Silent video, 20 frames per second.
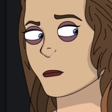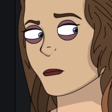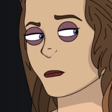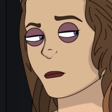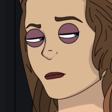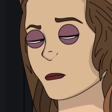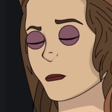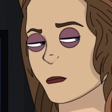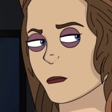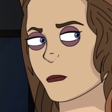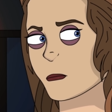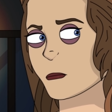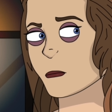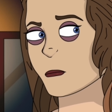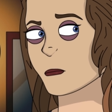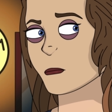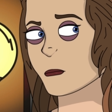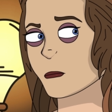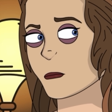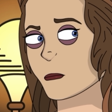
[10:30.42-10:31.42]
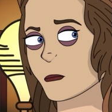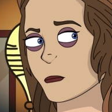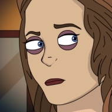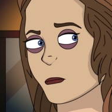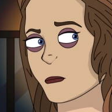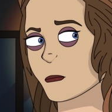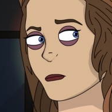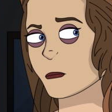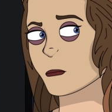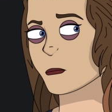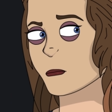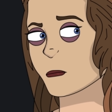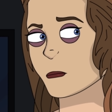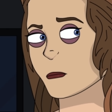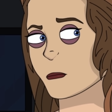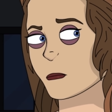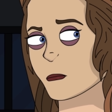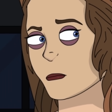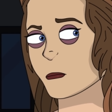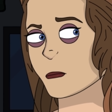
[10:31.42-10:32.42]
didn't pay any attention to it
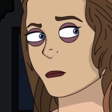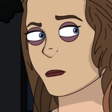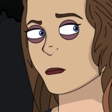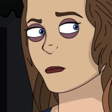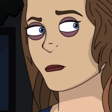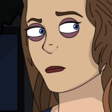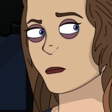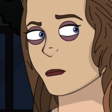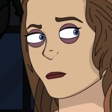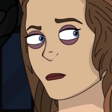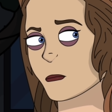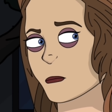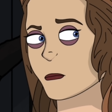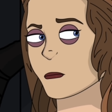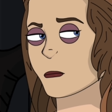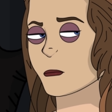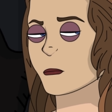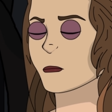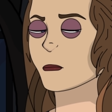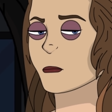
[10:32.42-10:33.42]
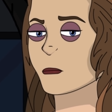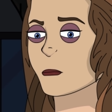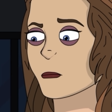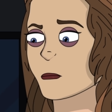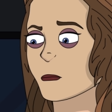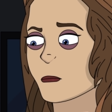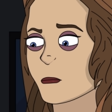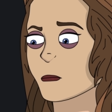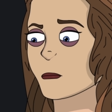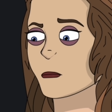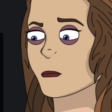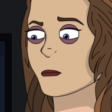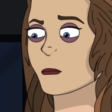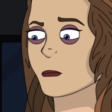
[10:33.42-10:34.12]
since class was just let out.